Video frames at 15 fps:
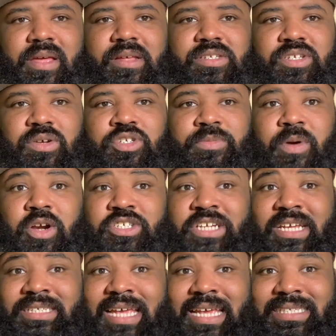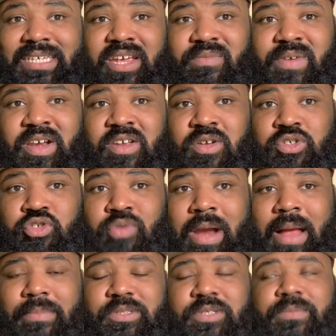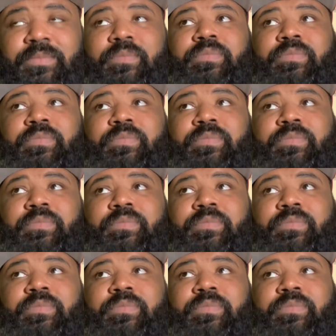So Jamar Chase has to get rid of those drops,